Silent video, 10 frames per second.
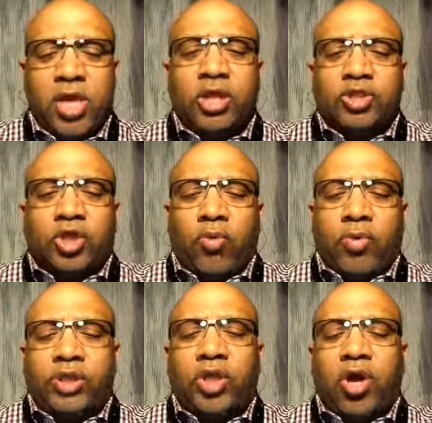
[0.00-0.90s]
So when
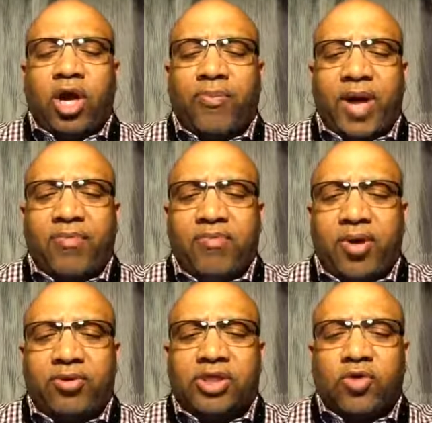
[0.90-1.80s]
we talk about
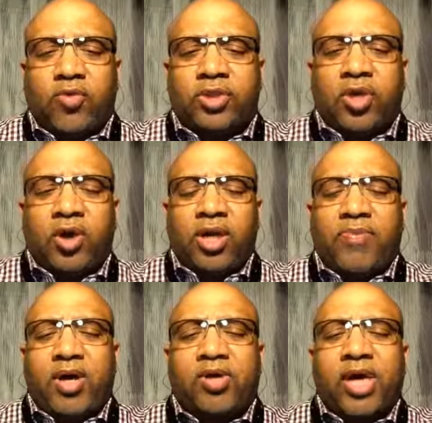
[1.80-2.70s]
mercy, we're talking
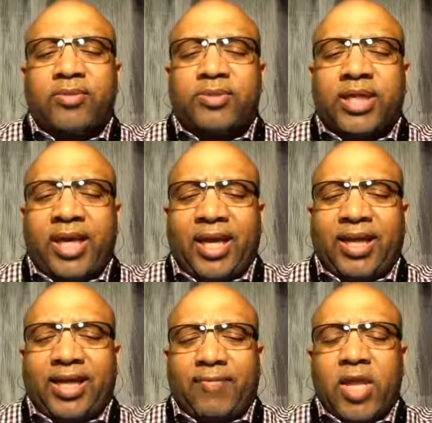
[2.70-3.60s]
about
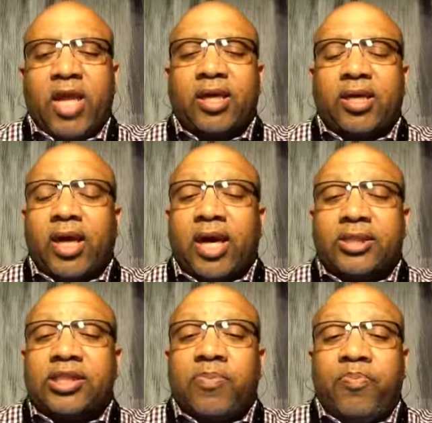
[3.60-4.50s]
obtaining
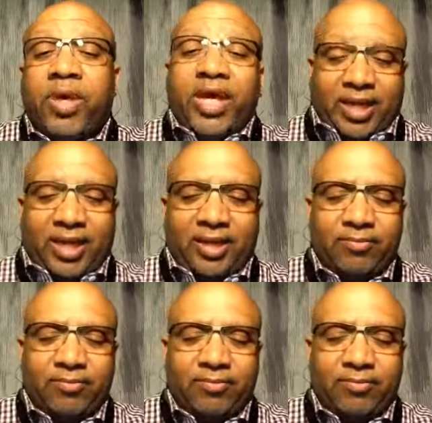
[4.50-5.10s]
God's pity.